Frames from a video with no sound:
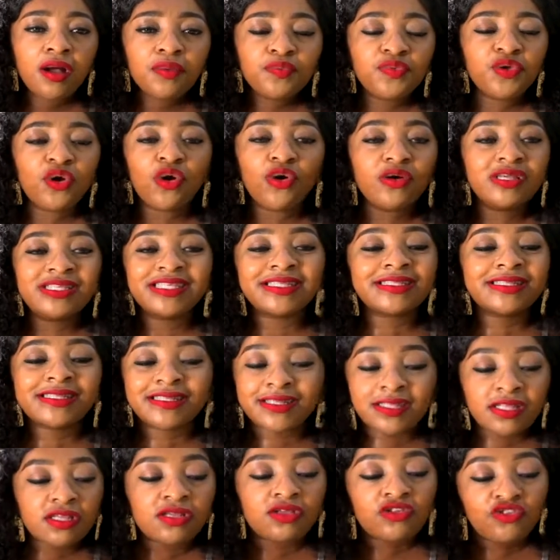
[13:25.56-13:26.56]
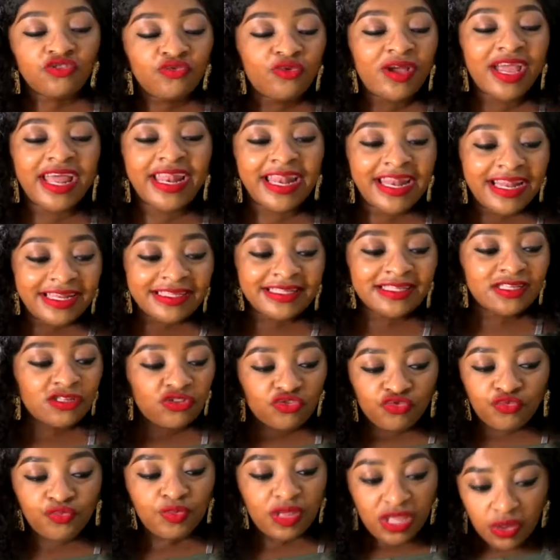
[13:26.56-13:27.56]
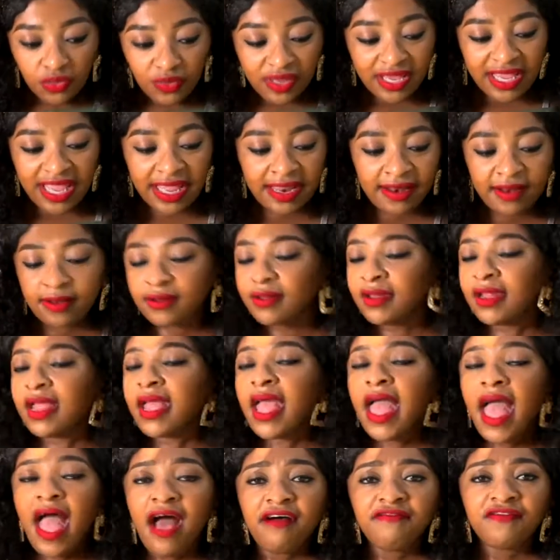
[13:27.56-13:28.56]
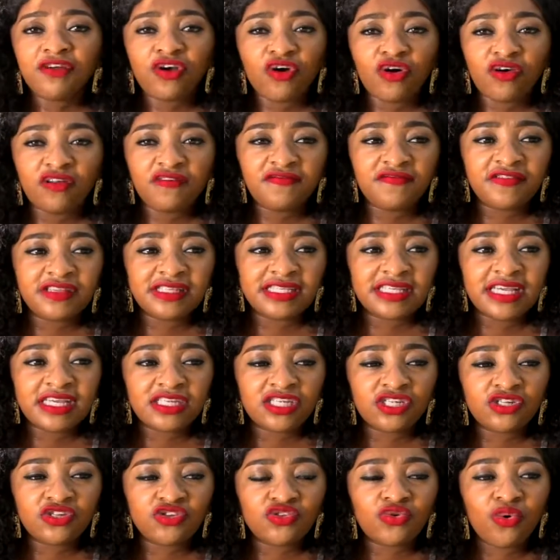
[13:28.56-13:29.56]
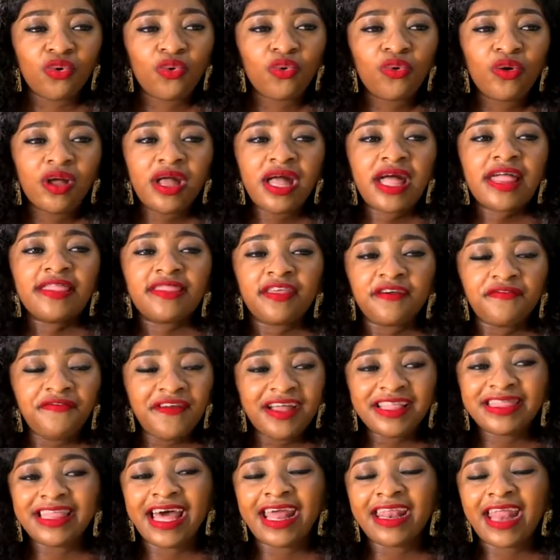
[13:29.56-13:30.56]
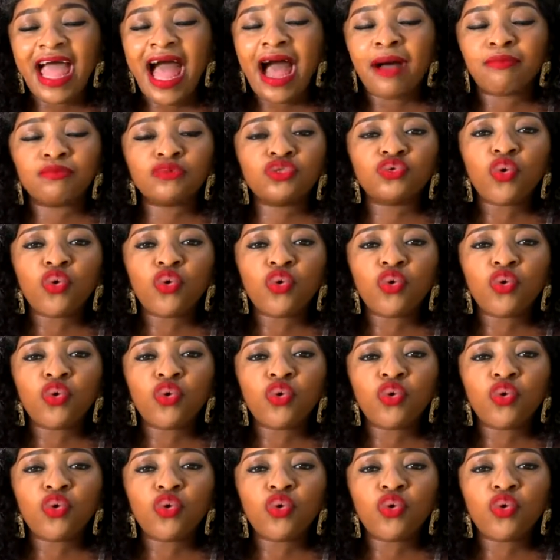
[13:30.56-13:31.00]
Because you can listen to me, we can have a conversation. So the fact that I'm